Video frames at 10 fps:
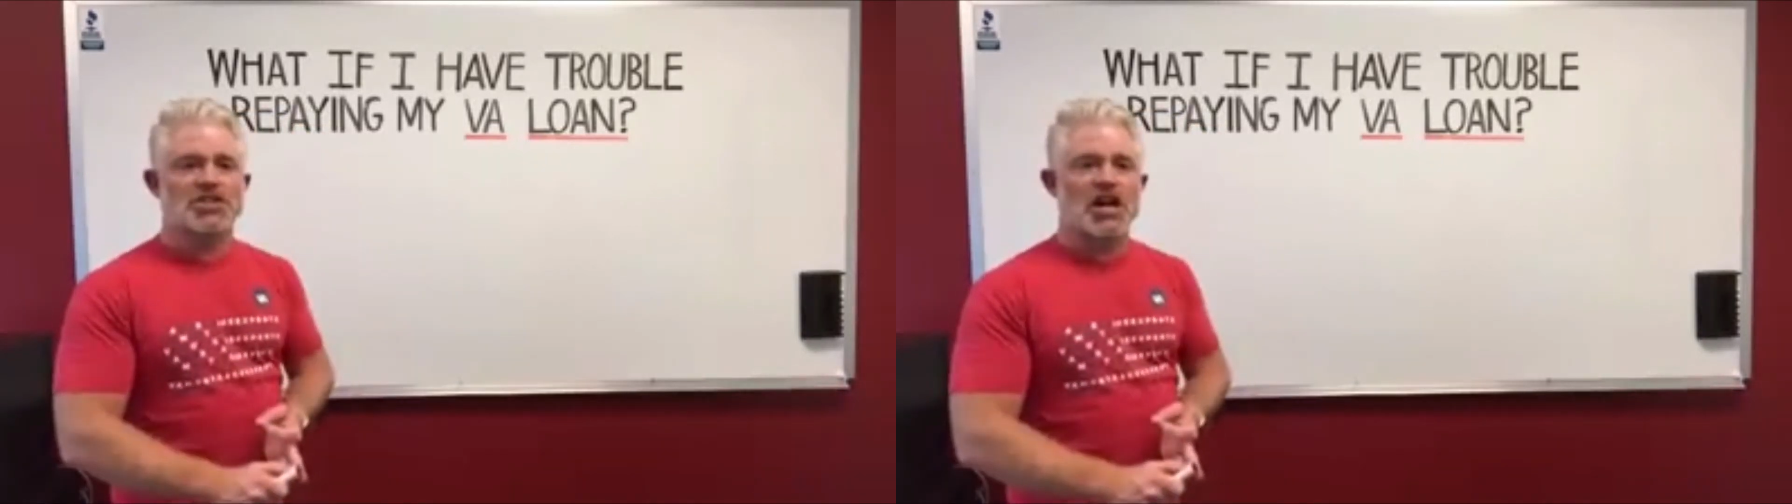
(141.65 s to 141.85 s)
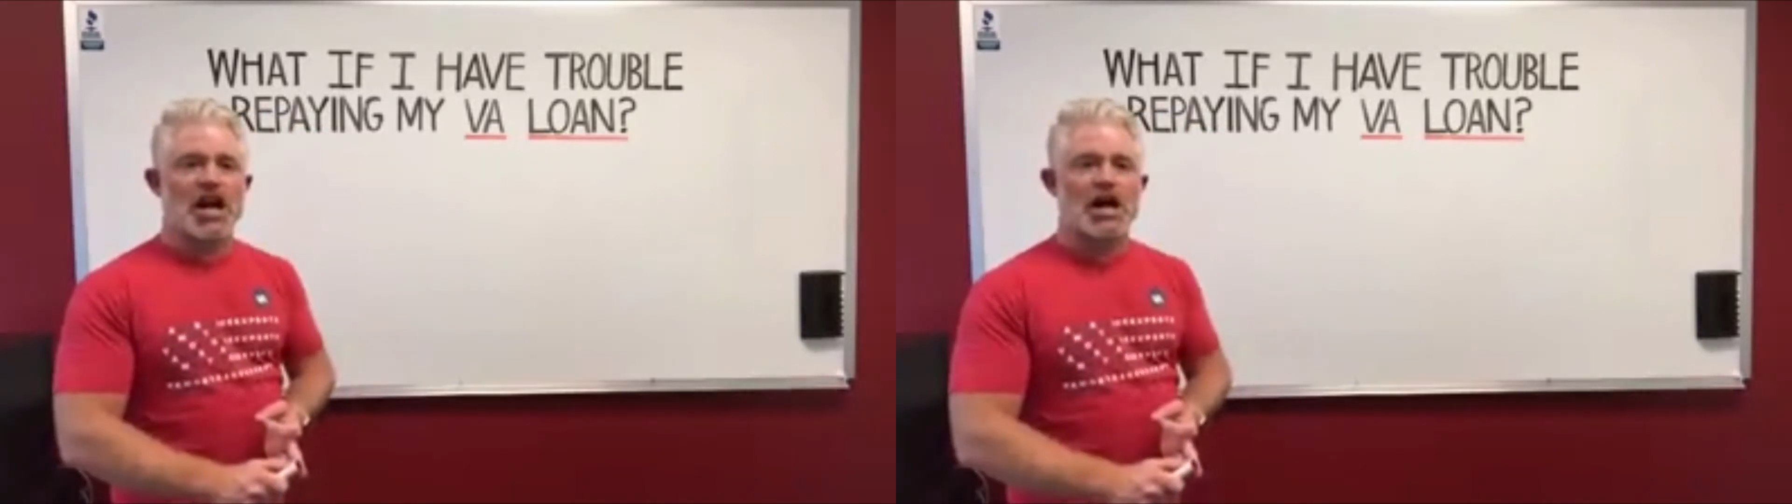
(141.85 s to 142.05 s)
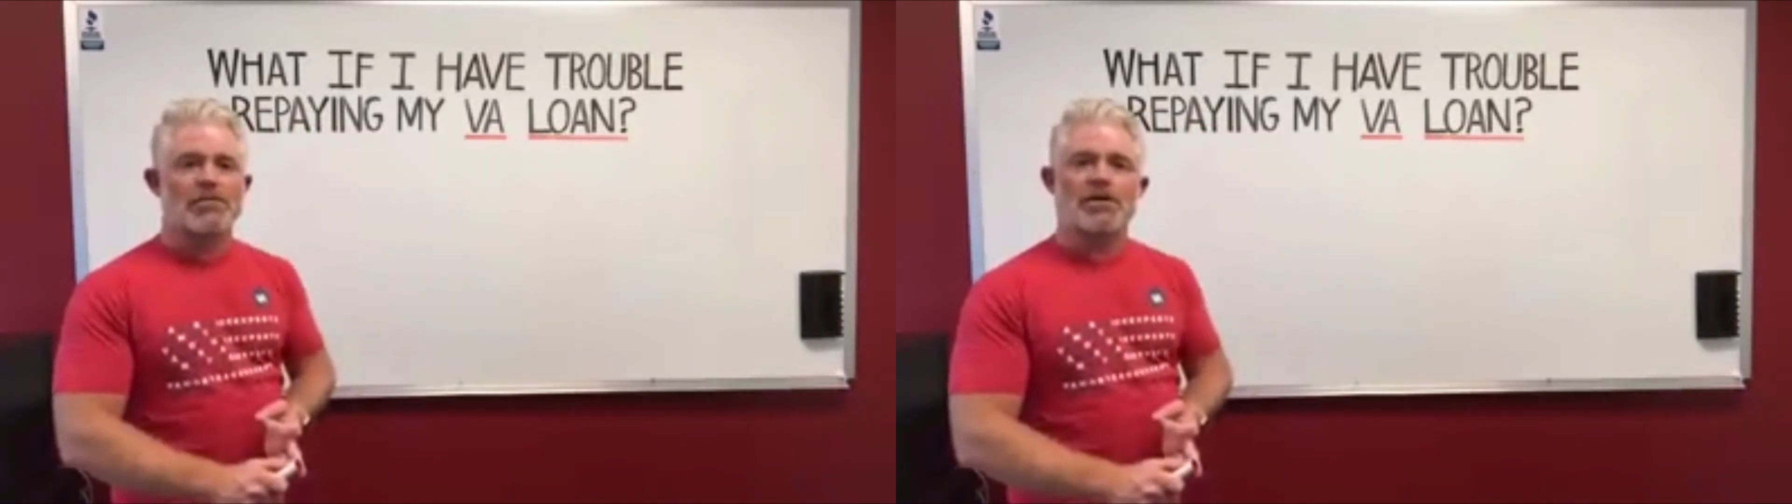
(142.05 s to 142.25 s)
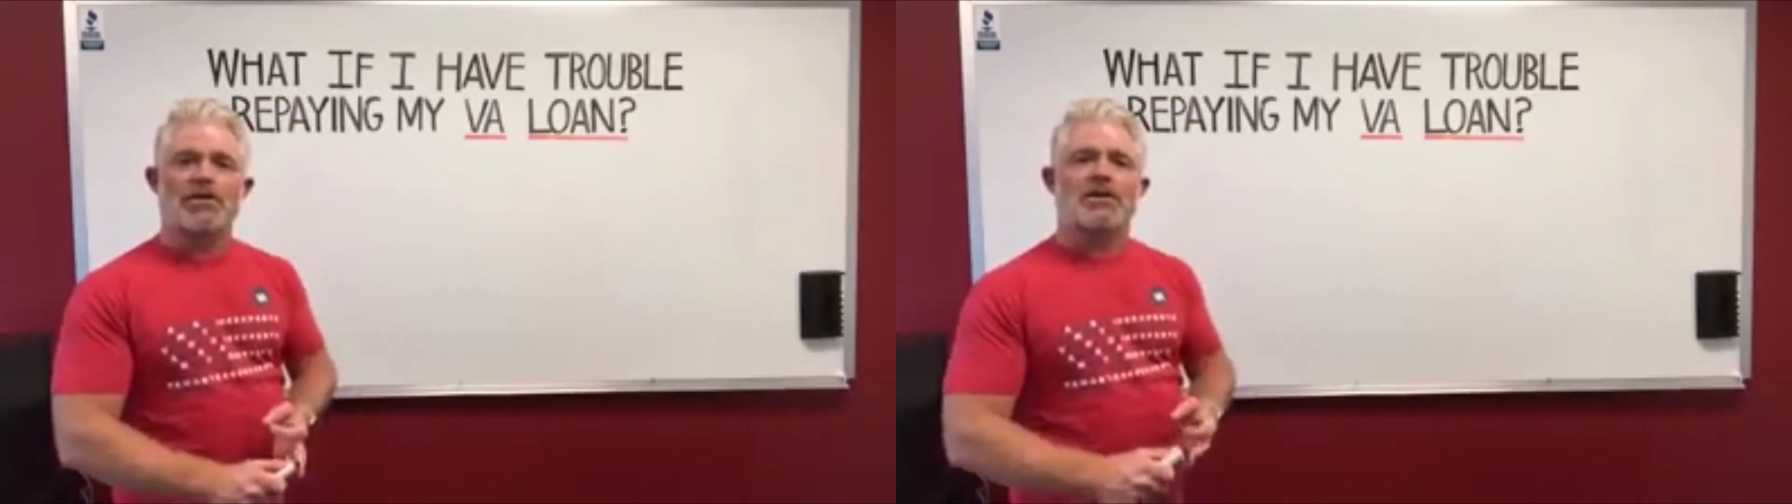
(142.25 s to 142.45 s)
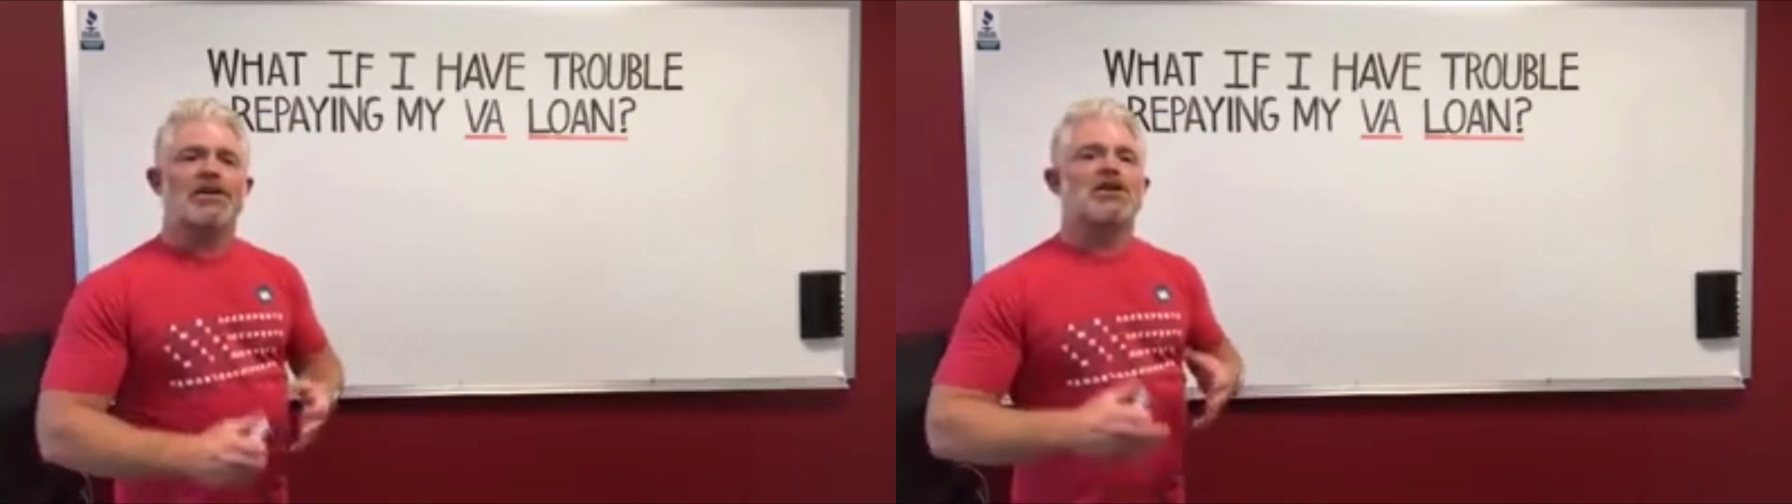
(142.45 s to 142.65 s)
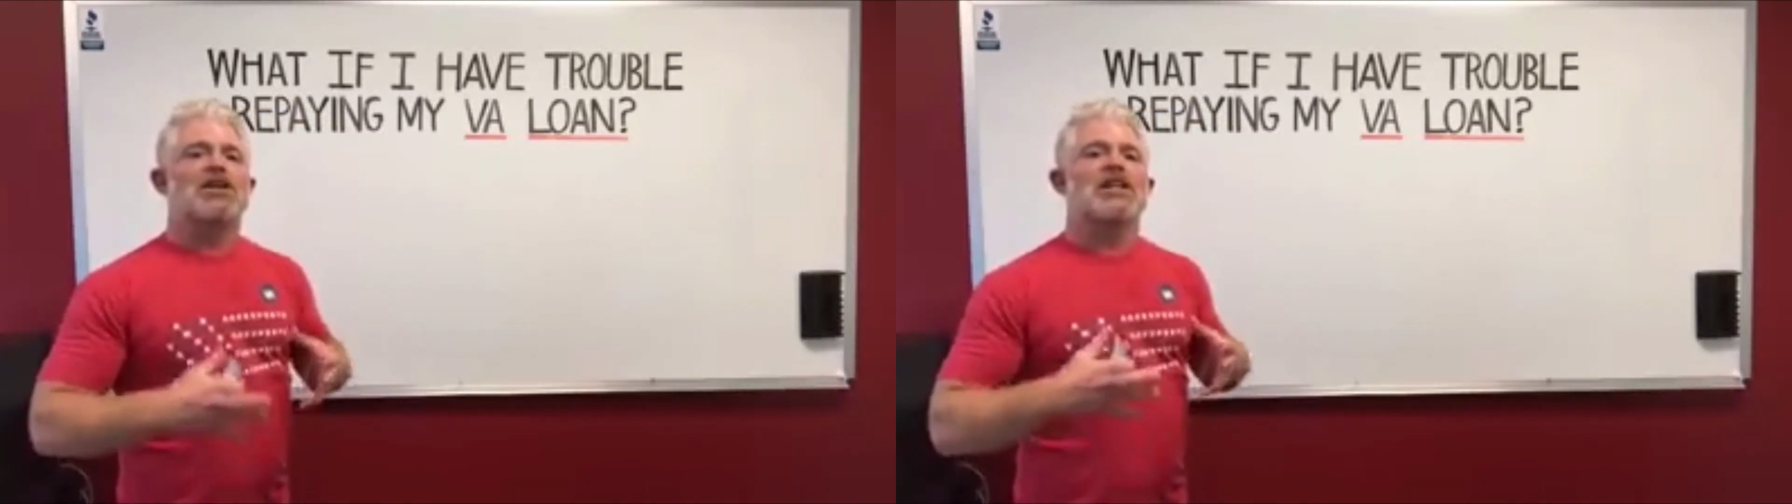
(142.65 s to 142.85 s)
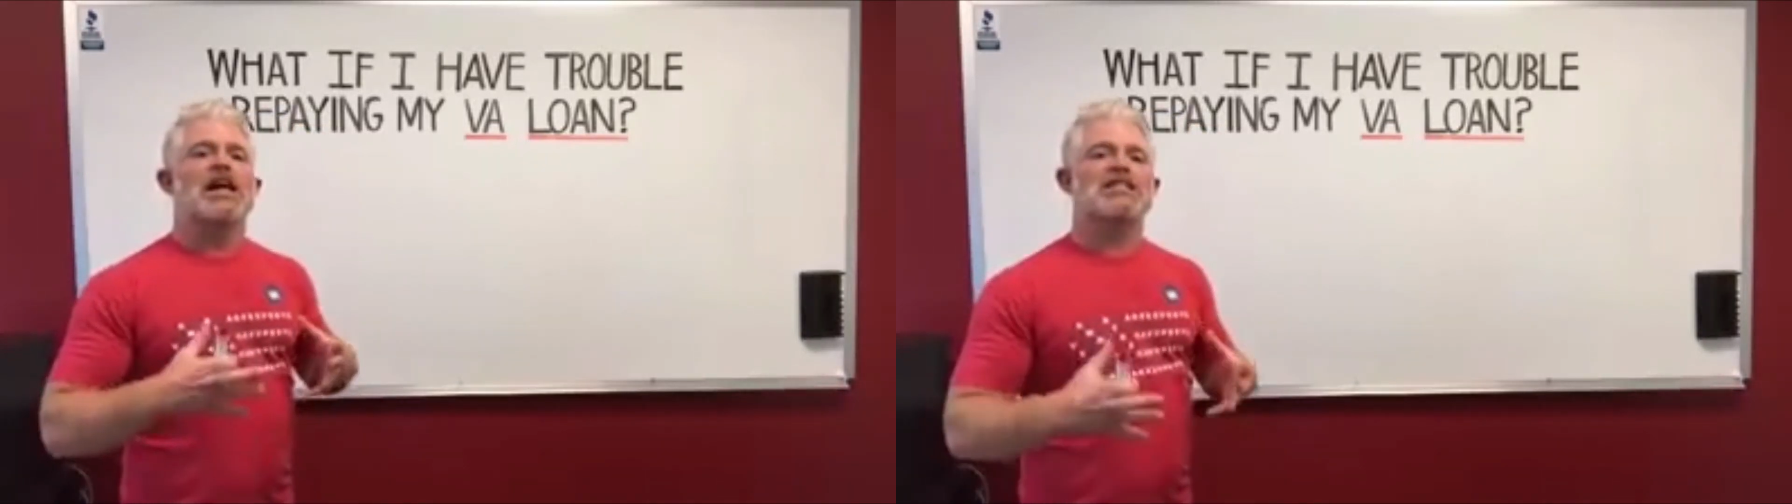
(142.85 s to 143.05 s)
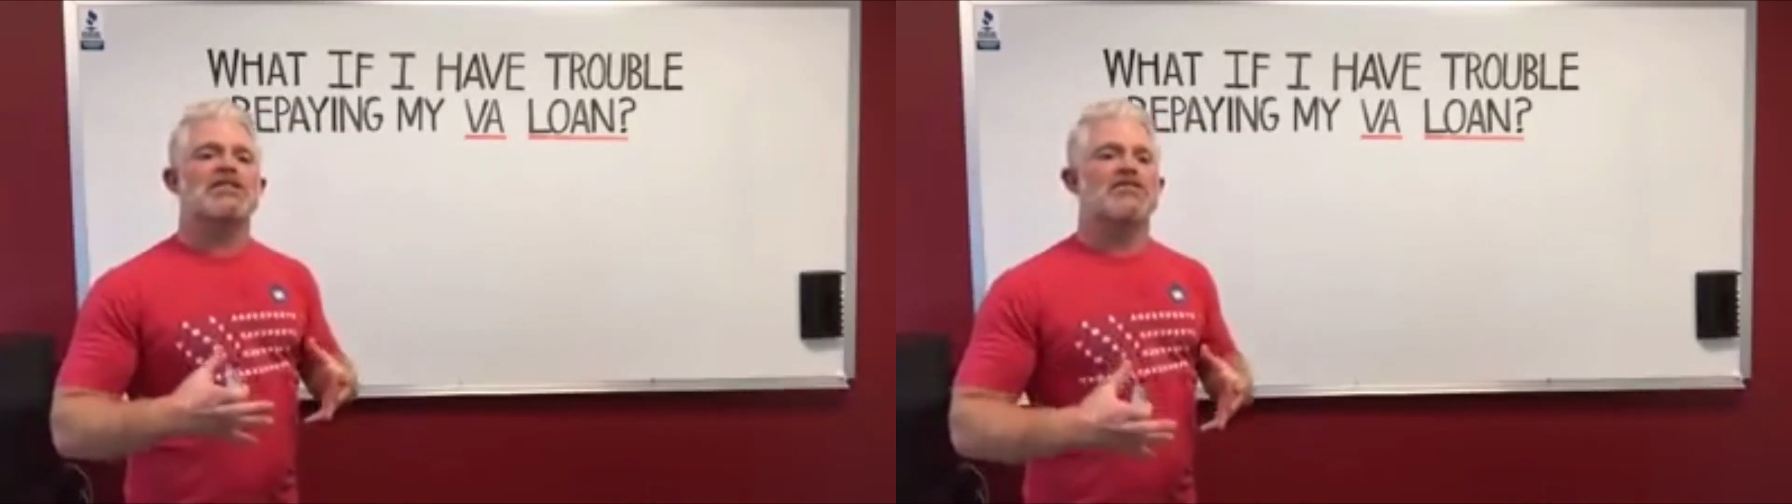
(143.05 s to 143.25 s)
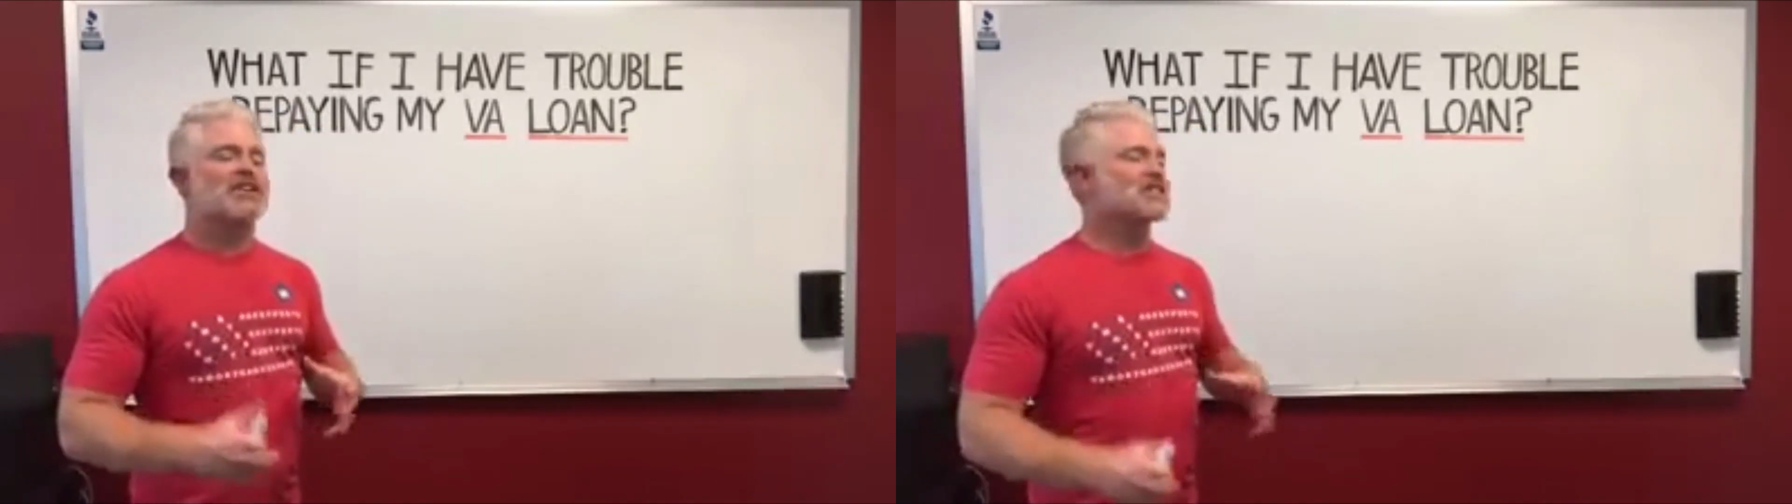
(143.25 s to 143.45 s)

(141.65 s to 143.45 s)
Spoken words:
job. Lots of